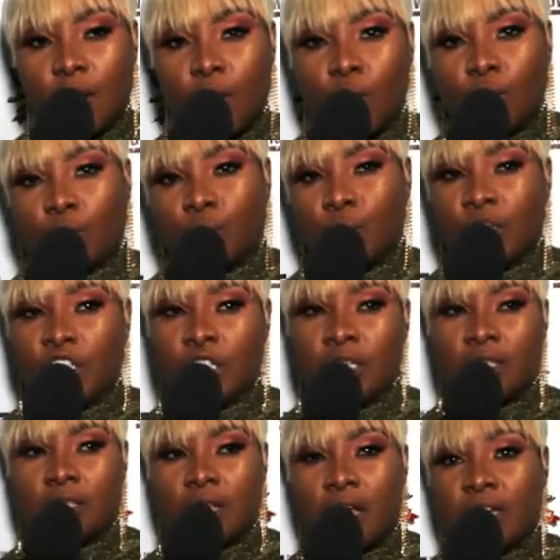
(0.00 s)
out, which
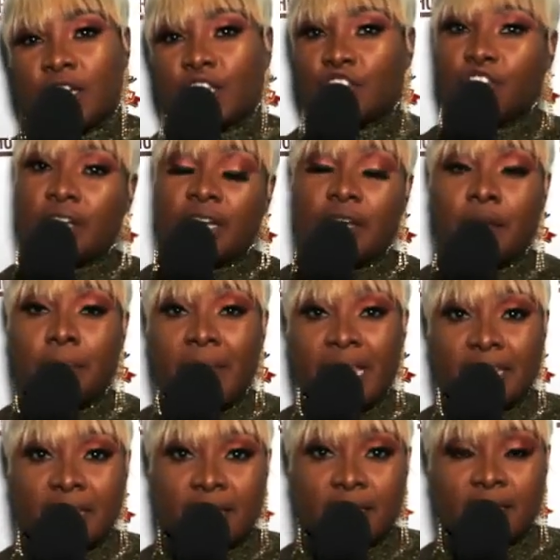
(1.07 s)
is on the Strictly The
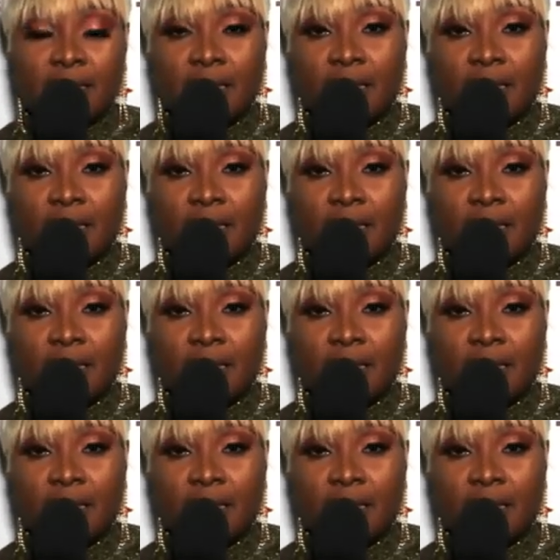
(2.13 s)
Best.